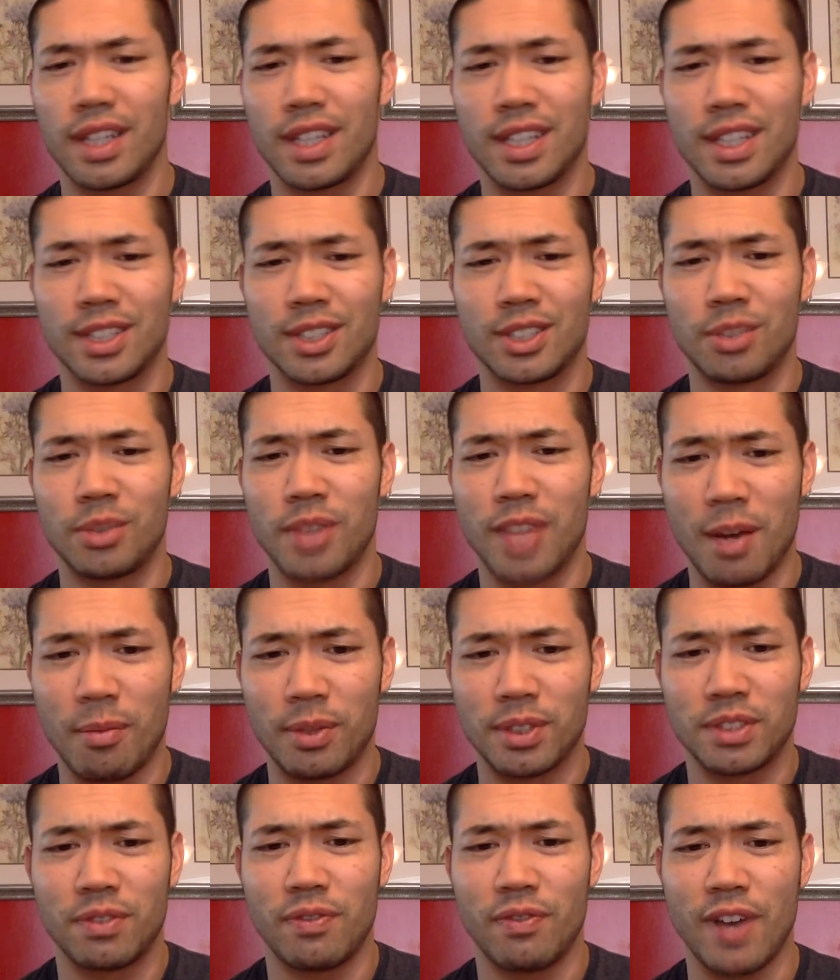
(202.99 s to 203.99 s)
consuming that
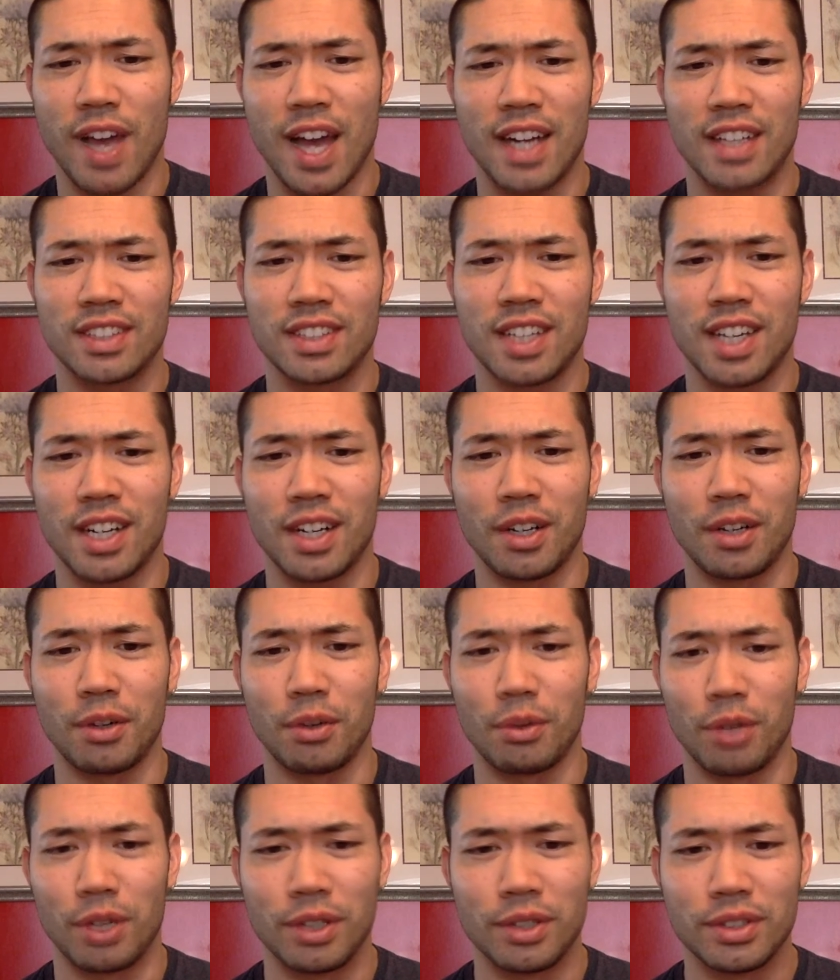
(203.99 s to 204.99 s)
much fat is kind of
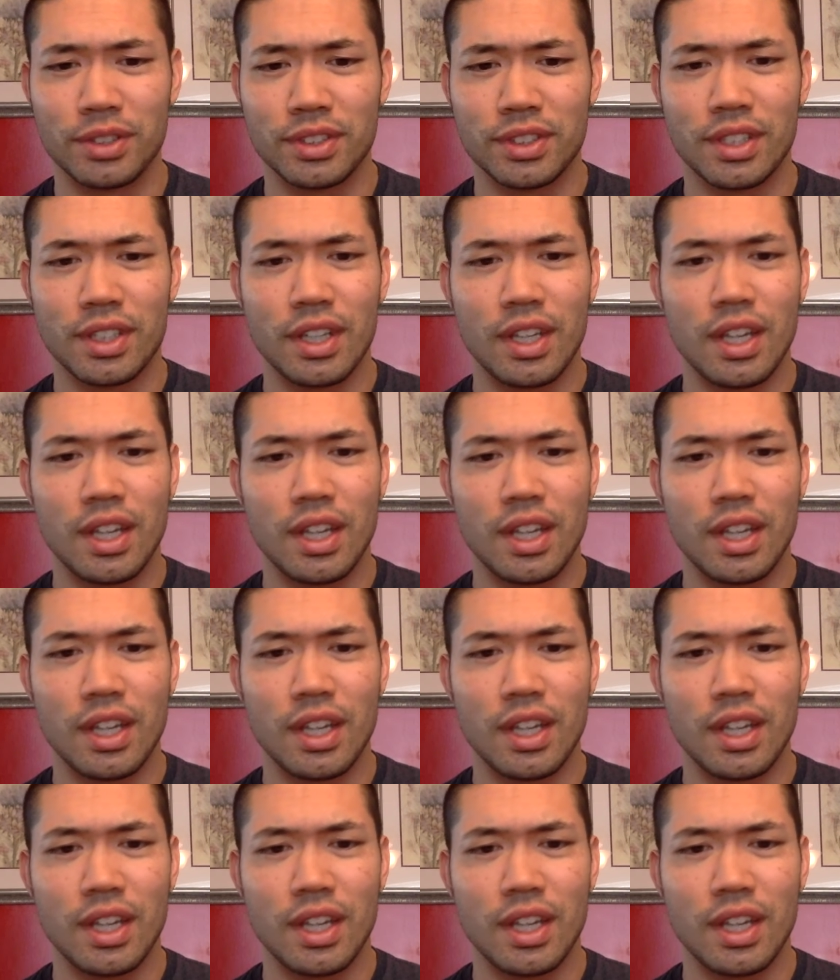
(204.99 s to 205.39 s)
gross.